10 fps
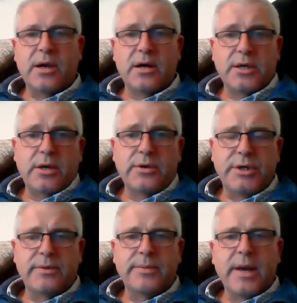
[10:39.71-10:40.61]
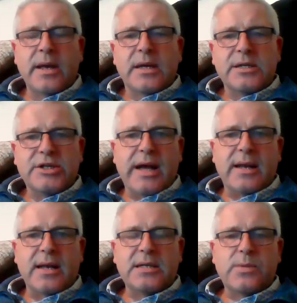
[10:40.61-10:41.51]
our YouTube
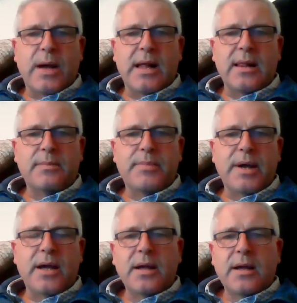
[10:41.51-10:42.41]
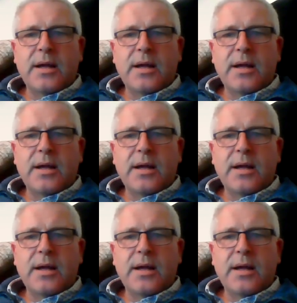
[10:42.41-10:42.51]
channel as well. But